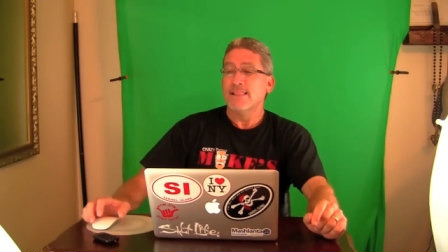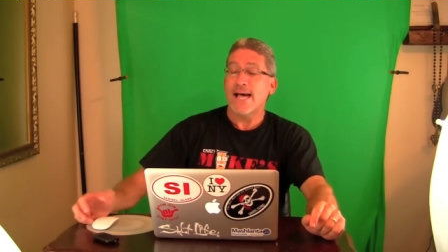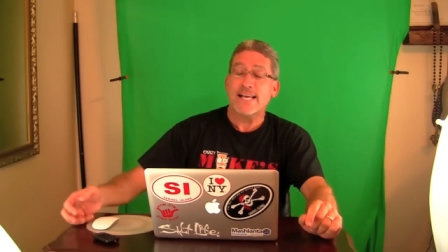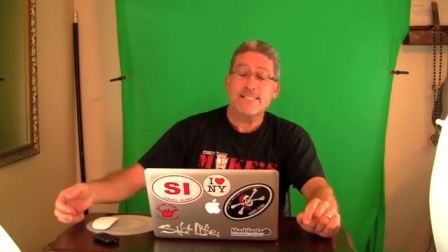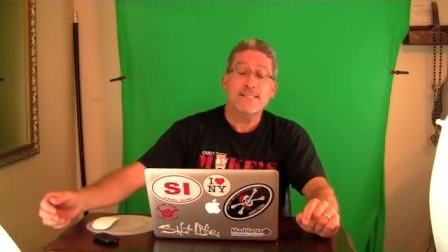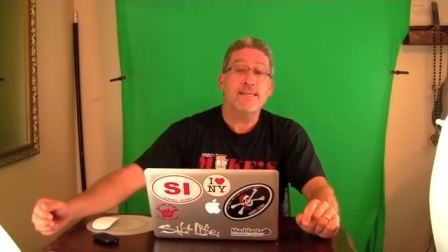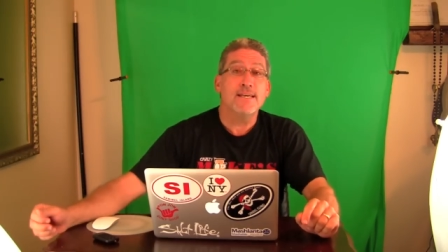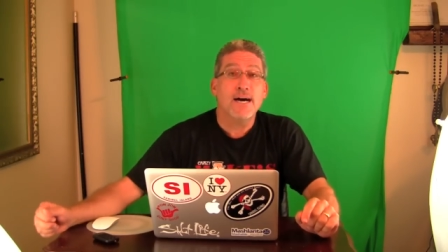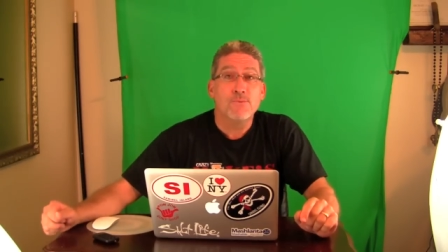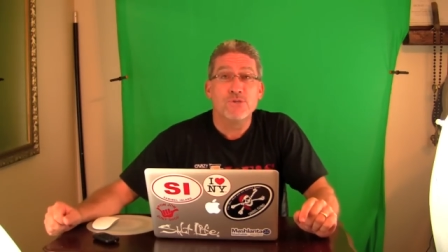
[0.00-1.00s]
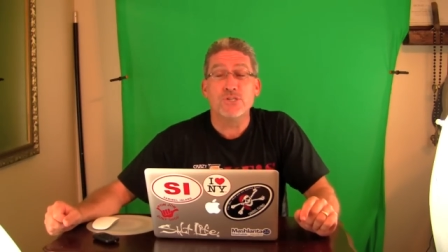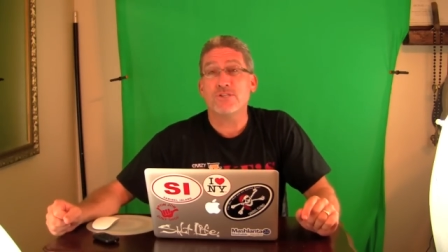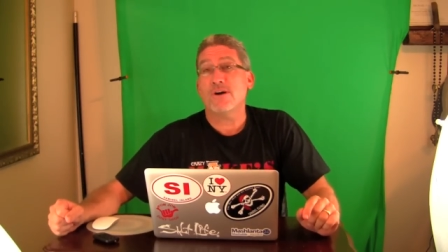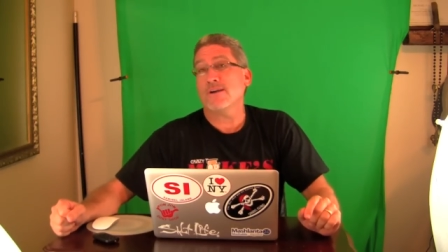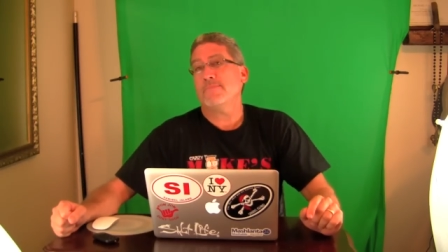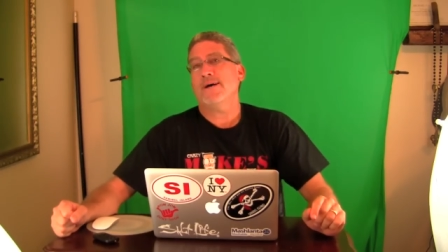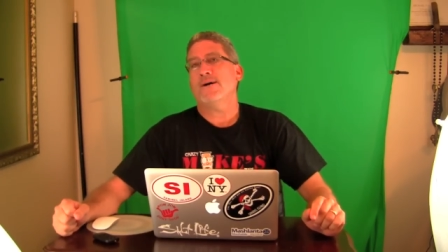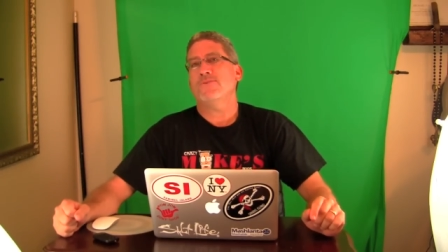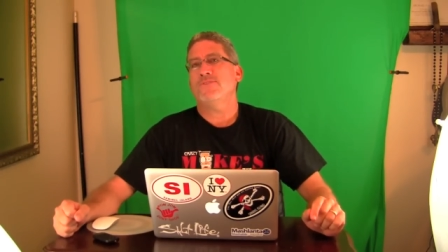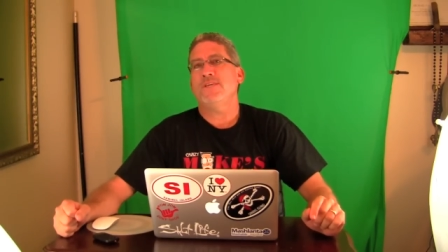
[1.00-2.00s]
Lastly, we'll just talk
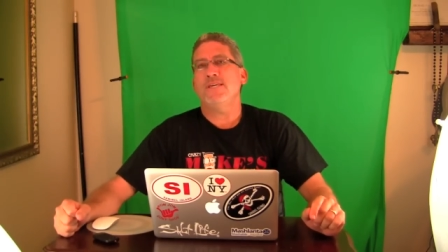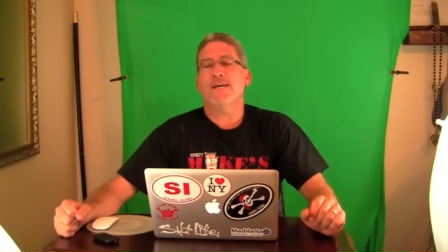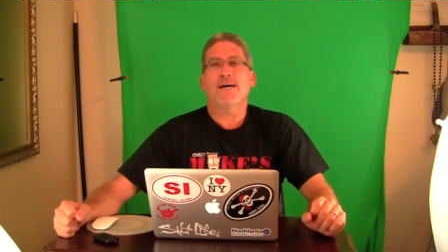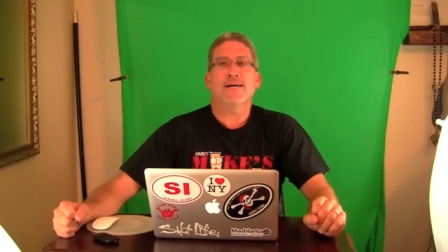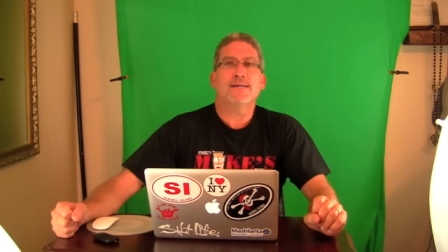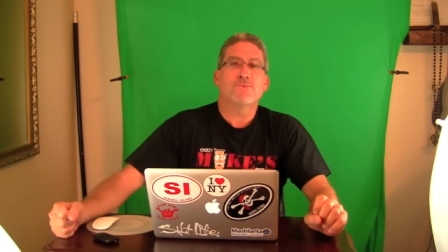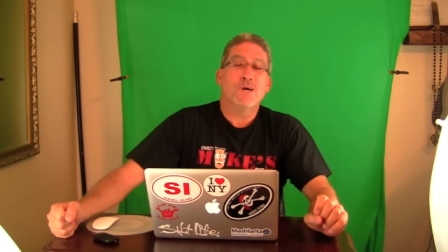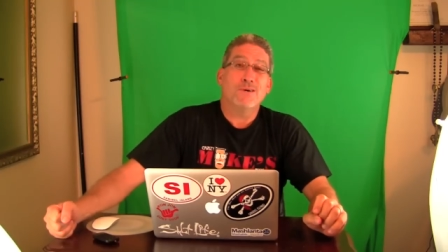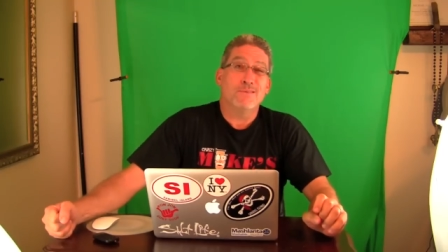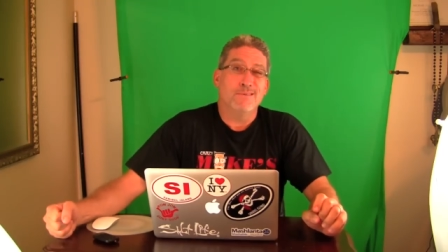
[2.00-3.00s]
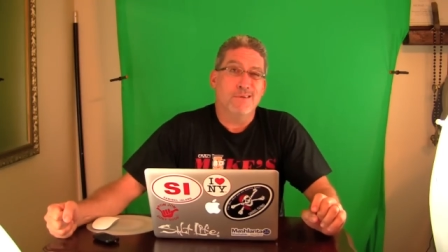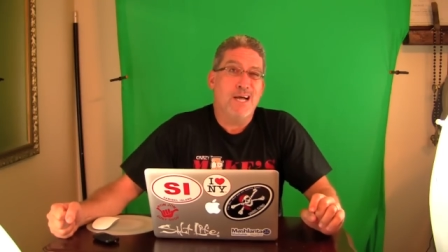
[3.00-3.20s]
about the, uh, well,